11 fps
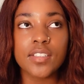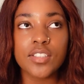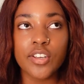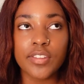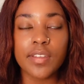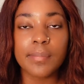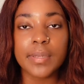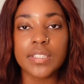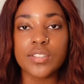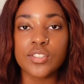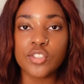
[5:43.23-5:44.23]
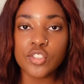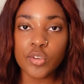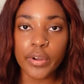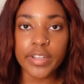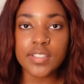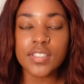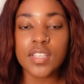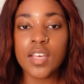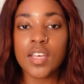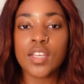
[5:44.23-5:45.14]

turn them into shorts